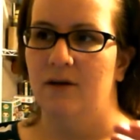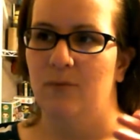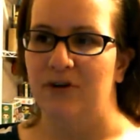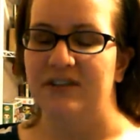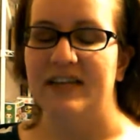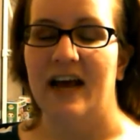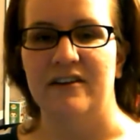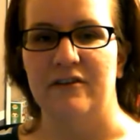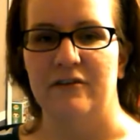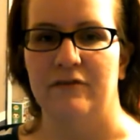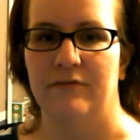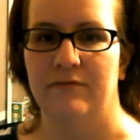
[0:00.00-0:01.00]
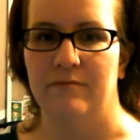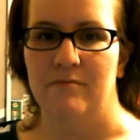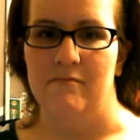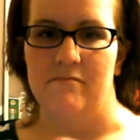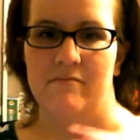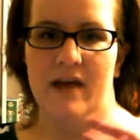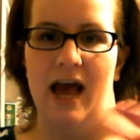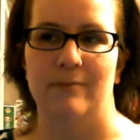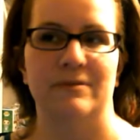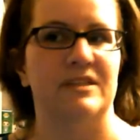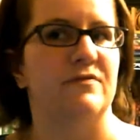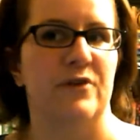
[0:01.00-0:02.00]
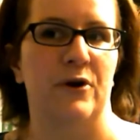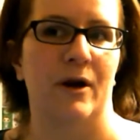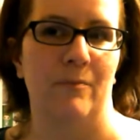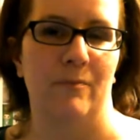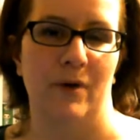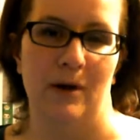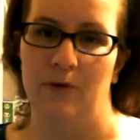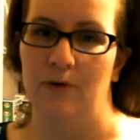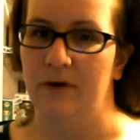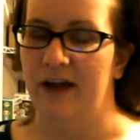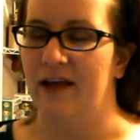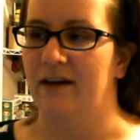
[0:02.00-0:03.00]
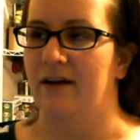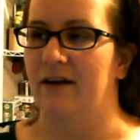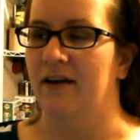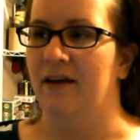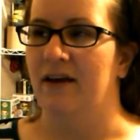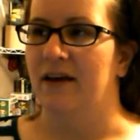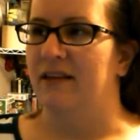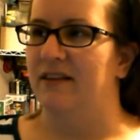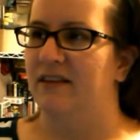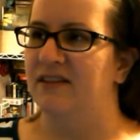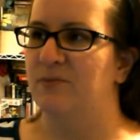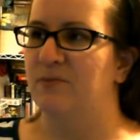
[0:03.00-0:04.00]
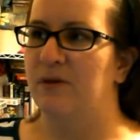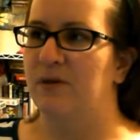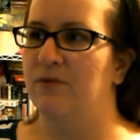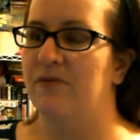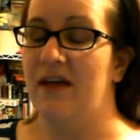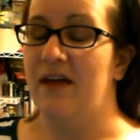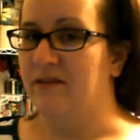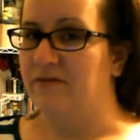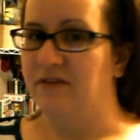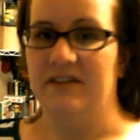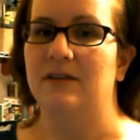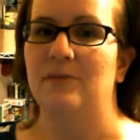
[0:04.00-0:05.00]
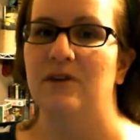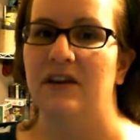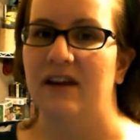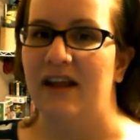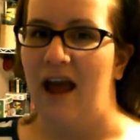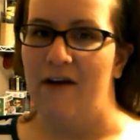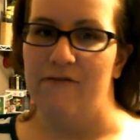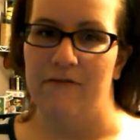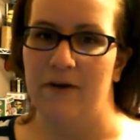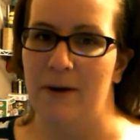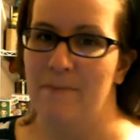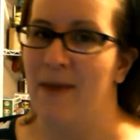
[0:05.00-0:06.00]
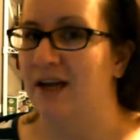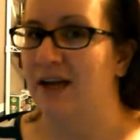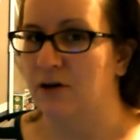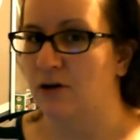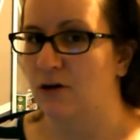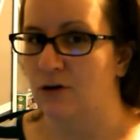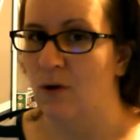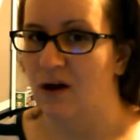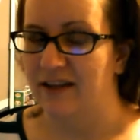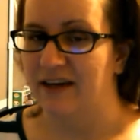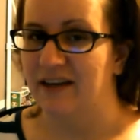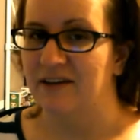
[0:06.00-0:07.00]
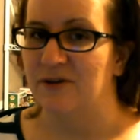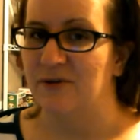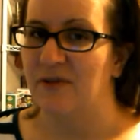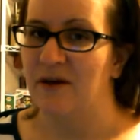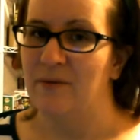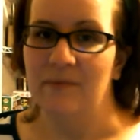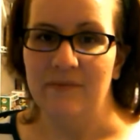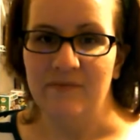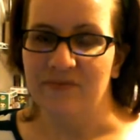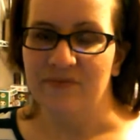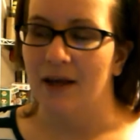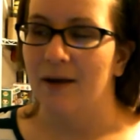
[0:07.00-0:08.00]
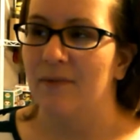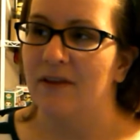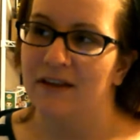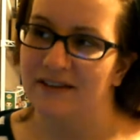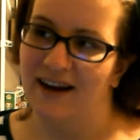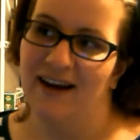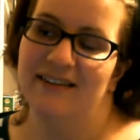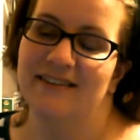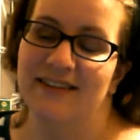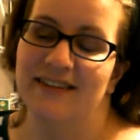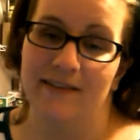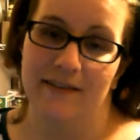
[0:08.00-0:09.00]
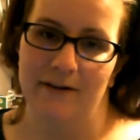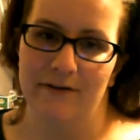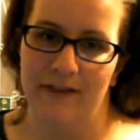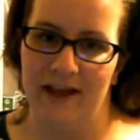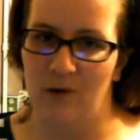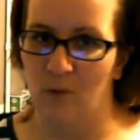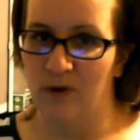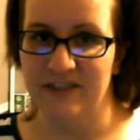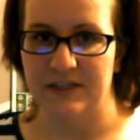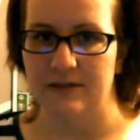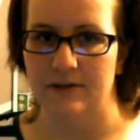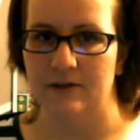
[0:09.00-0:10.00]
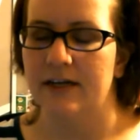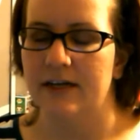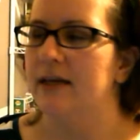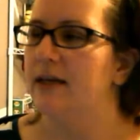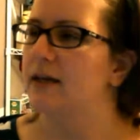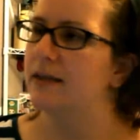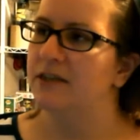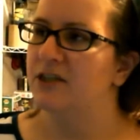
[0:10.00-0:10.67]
protective atmospheric bubble, and these people that live in this community have a very magical quality to them. I mean, it's not said that they're like witches or anything.